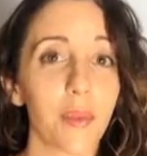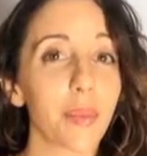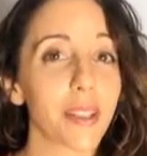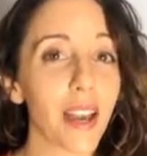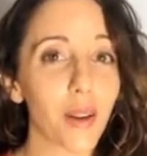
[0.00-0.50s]

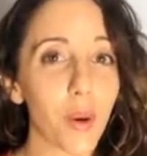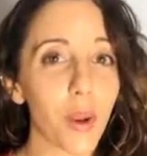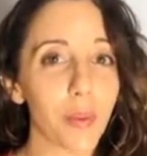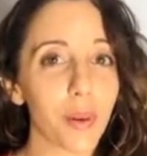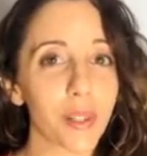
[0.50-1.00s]
But not all
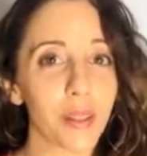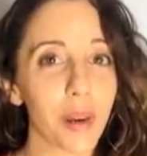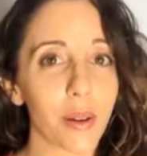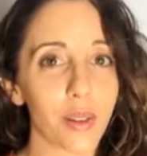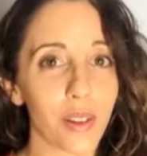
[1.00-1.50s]
whey protein
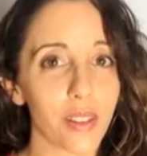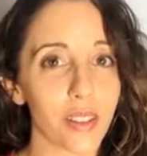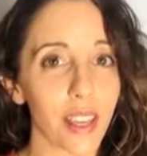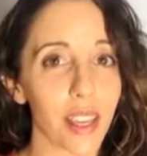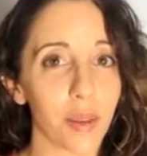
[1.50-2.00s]
powders are the
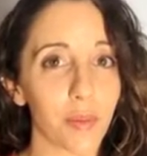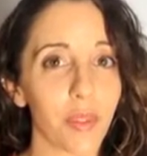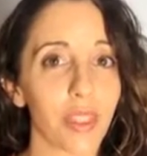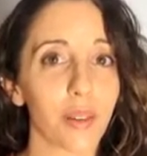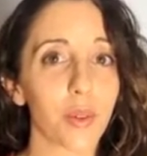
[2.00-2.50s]
same.
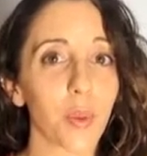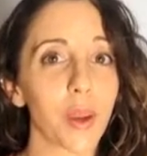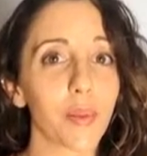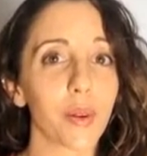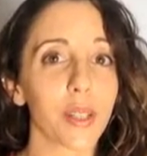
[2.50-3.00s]
There's
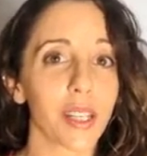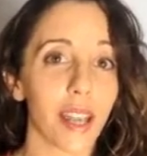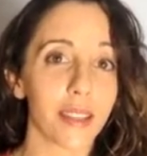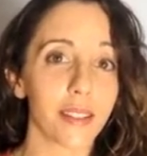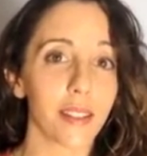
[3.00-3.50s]
whey protein
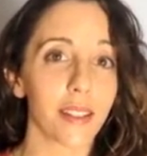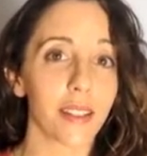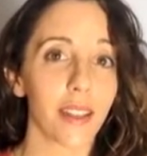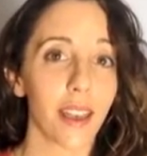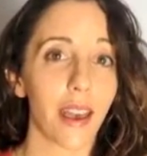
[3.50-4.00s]
isolate
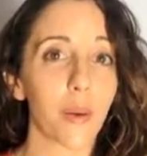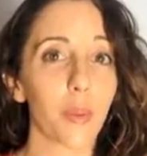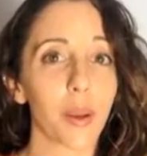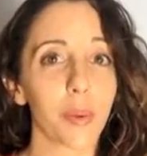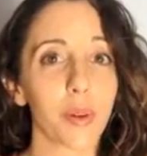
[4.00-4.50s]
and
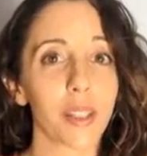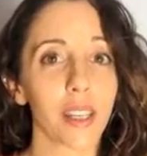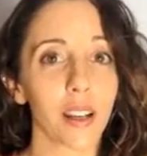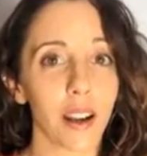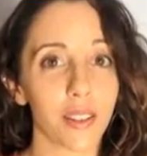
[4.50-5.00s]
whey
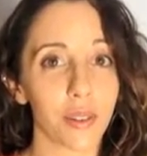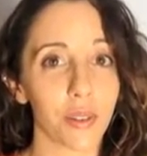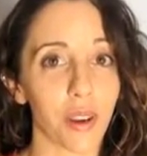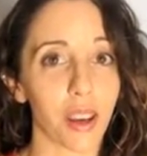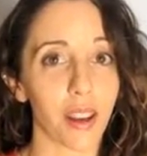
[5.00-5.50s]
protein
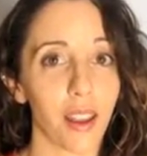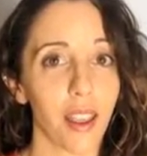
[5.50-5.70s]
concentrate.